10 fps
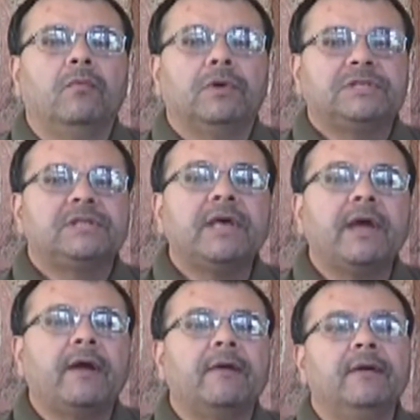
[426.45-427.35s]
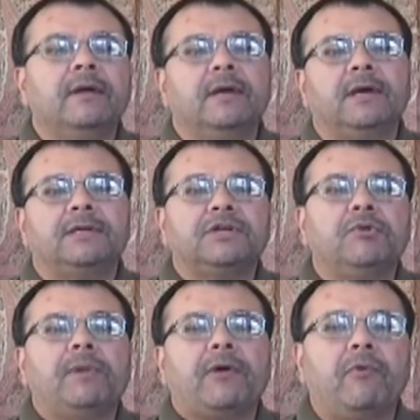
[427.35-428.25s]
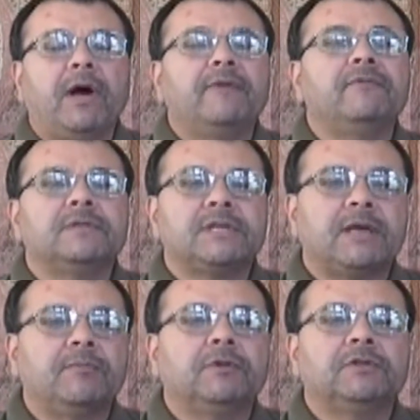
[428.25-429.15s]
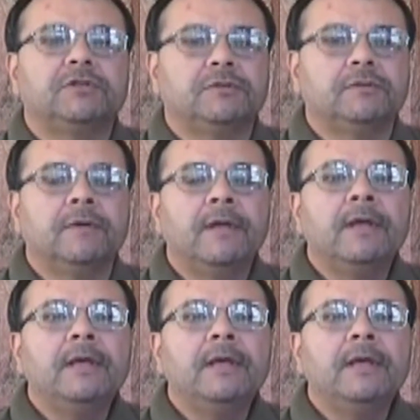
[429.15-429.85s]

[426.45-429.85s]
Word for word: was there until my wife was able to